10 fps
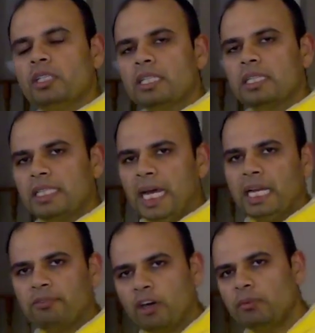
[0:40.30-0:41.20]
that
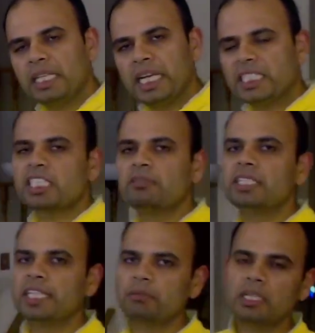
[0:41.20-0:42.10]
form the edges of the
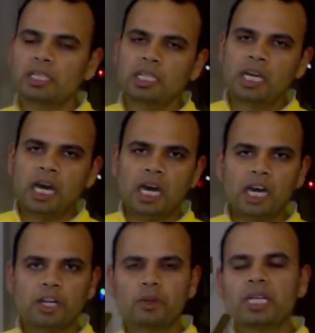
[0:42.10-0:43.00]
table are
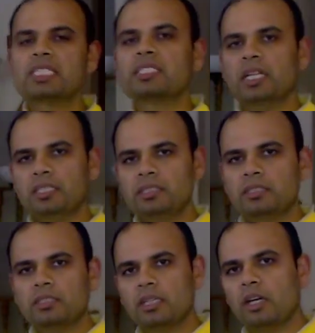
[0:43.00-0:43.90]
known as studs
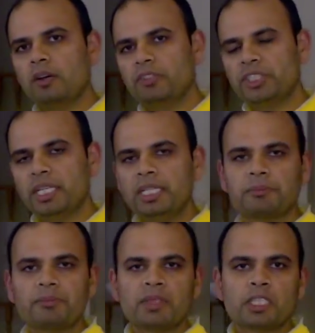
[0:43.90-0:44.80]
officially.
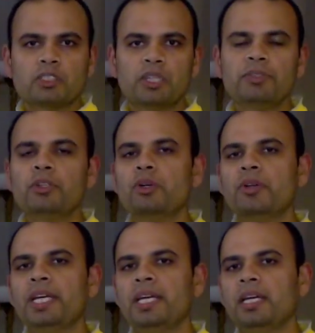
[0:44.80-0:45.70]
So if you go to
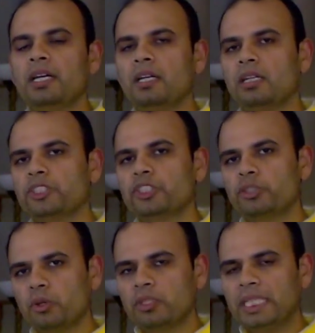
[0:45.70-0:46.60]
a
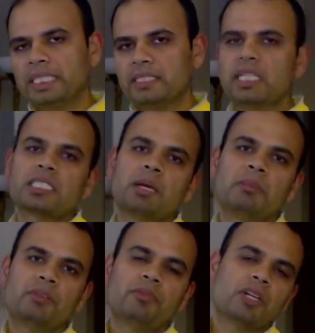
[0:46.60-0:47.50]
store that sells lumber,
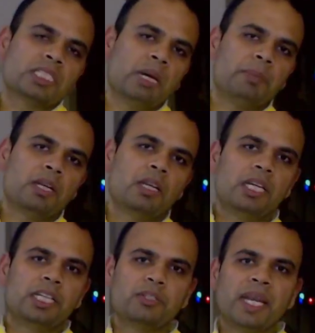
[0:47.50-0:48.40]
for example in
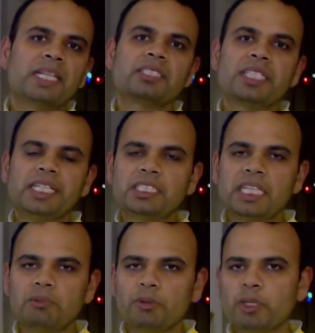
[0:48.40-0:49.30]
United States that
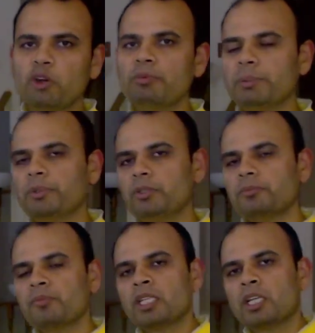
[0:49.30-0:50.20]
would be Home Depot
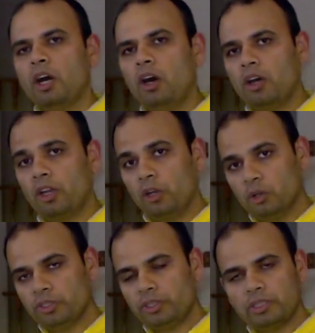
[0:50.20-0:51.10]
or Lowe's,